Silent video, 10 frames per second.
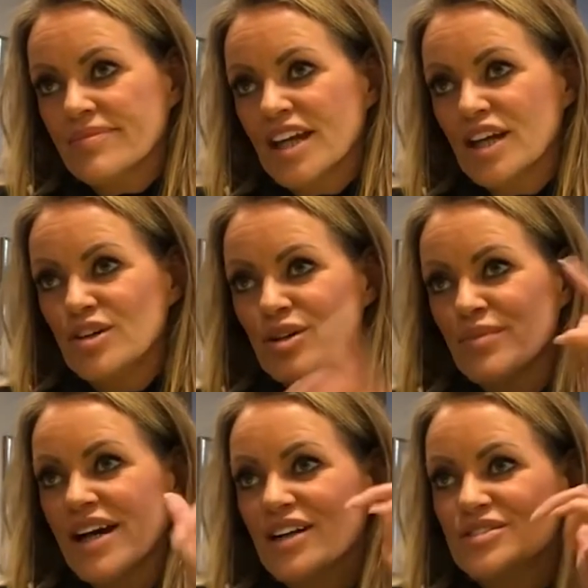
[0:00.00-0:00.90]
he
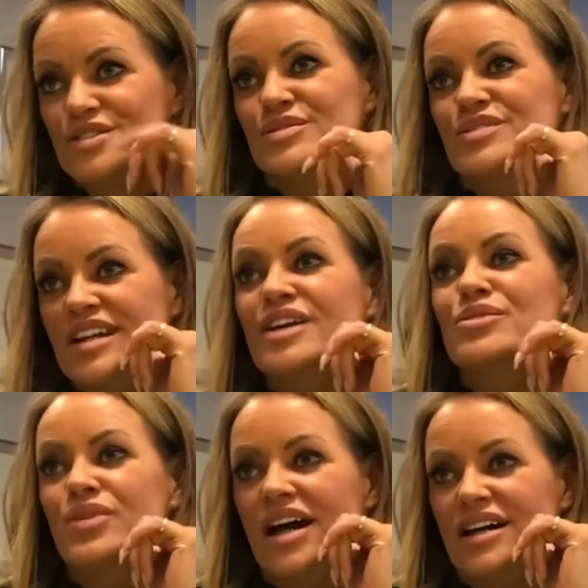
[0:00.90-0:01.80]
learned me how to
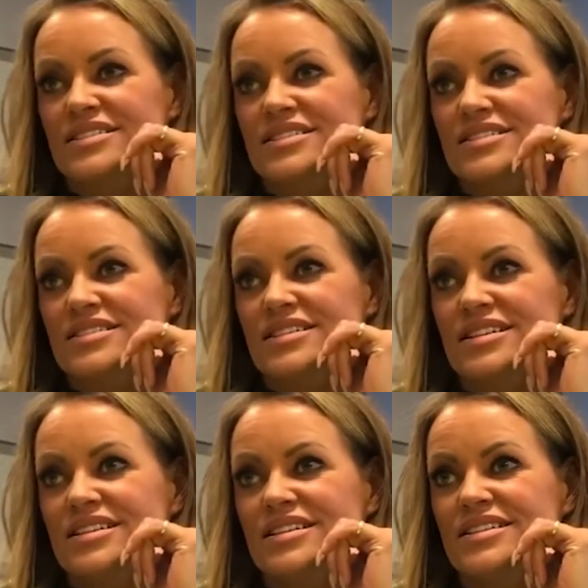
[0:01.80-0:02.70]
think right,
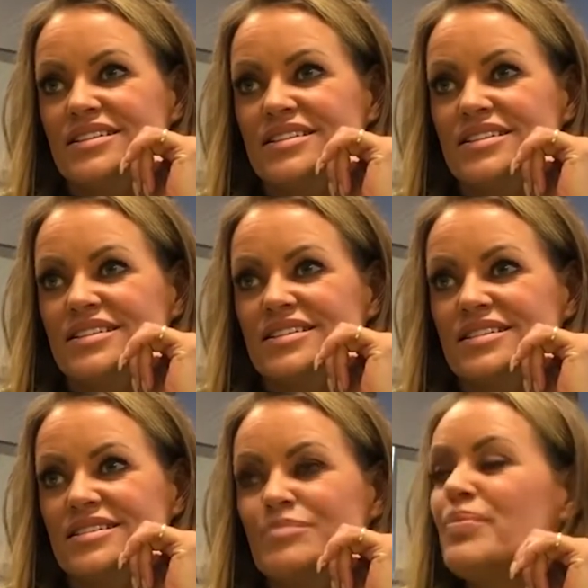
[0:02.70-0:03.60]
the
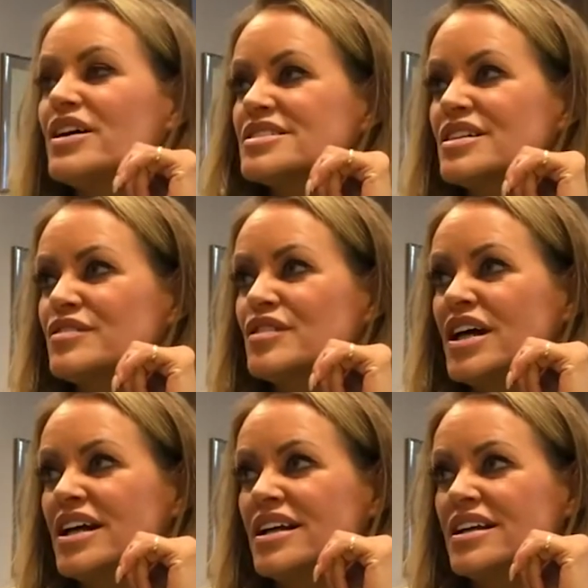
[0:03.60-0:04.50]
positive
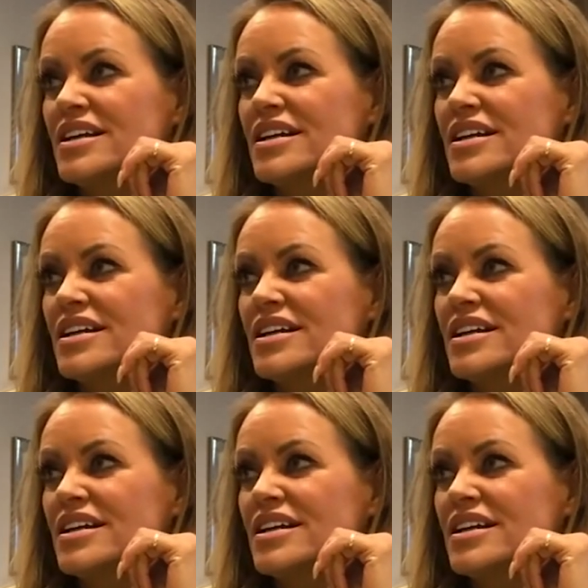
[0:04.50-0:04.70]
way,